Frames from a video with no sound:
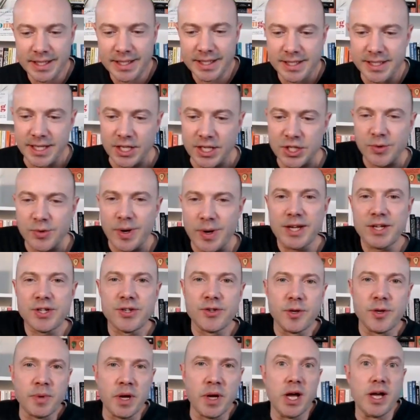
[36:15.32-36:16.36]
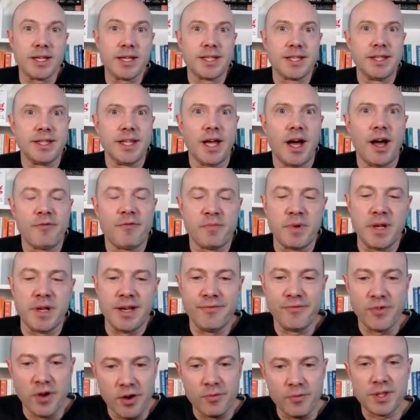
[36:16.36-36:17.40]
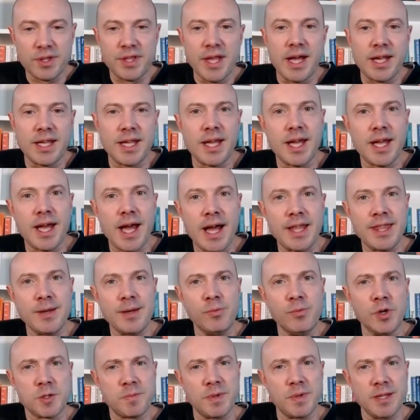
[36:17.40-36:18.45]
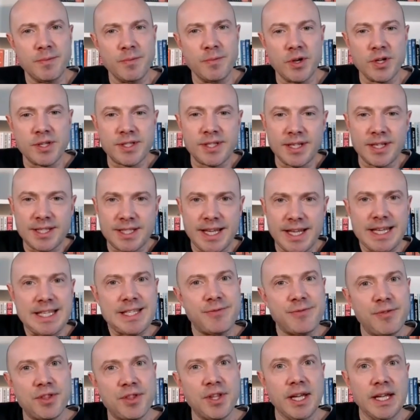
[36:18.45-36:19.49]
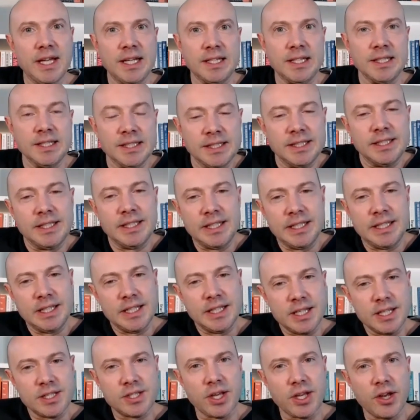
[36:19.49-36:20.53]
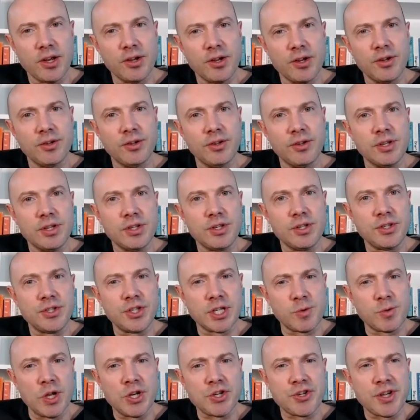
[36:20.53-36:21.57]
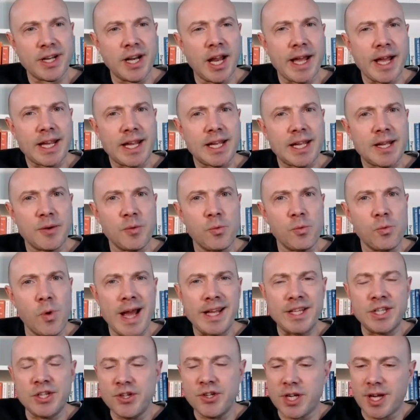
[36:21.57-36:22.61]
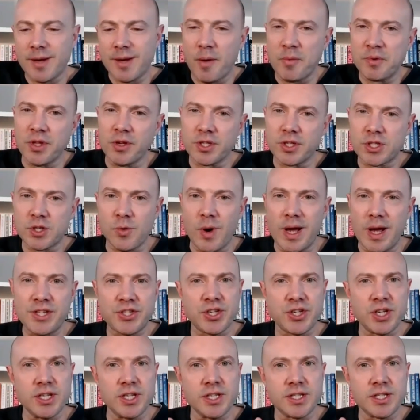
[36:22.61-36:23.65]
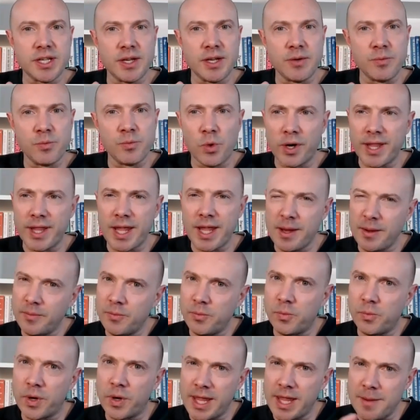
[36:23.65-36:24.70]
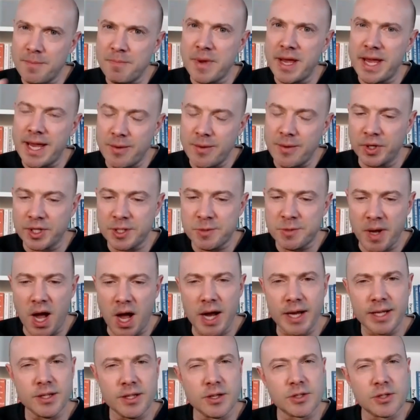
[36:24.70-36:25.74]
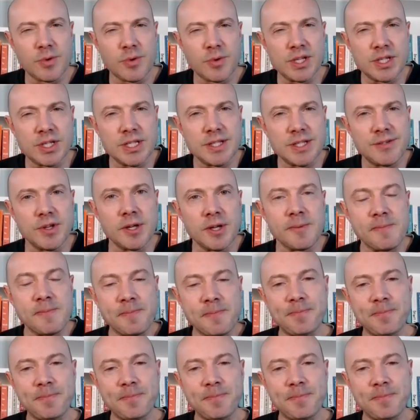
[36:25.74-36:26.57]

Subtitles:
situation or person that I've been involved with that year? And then what's been the most successful thing? So just wondering, like, where did you come up with those questions and what do they mean? What's behind those questions for you?